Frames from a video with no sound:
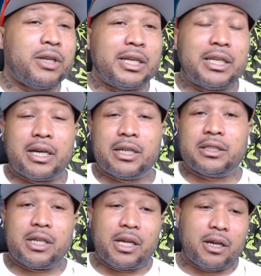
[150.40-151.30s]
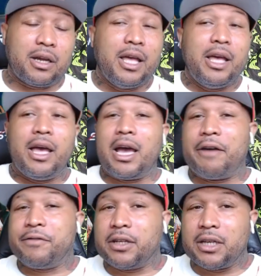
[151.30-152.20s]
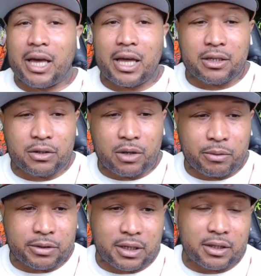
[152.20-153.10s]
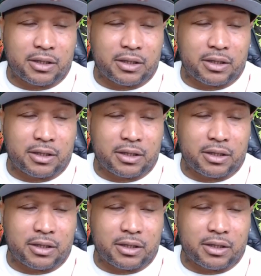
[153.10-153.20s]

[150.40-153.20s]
that he cut his hair. After that, you know, was other